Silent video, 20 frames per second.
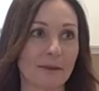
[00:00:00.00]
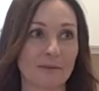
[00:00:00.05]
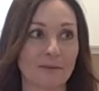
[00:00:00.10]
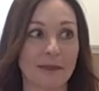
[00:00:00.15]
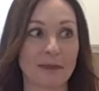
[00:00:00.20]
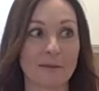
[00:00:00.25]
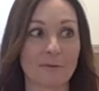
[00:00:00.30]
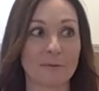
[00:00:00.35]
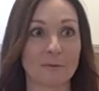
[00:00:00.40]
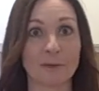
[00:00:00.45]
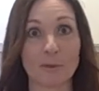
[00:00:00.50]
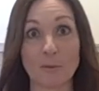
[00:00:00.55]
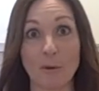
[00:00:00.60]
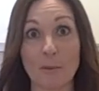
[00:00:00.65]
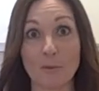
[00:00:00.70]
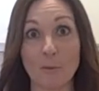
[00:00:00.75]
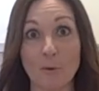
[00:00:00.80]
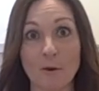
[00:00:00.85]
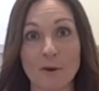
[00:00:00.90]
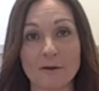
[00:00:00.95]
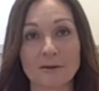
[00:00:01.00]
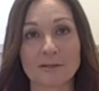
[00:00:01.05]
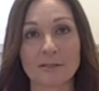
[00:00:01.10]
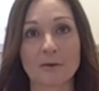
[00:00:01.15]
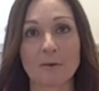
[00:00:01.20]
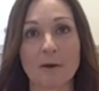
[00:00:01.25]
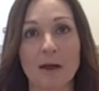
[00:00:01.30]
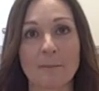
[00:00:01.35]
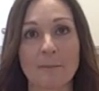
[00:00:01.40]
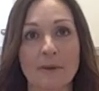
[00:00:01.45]
they really want more.
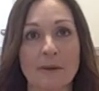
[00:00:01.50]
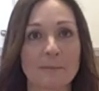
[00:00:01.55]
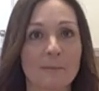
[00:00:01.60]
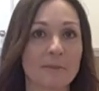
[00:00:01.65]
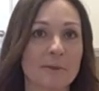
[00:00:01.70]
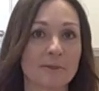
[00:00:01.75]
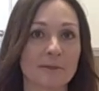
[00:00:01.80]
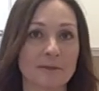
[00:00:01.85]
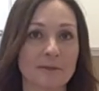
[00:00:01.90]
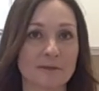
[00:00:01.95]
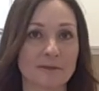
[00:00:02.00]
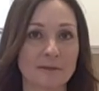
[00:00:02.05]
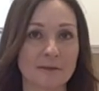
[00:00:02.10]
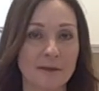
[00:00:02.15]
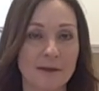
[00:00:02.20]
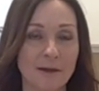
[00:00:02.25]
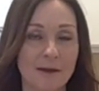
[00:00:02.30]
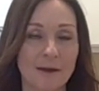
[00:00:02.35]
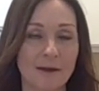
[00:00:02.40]
So I'm going to put this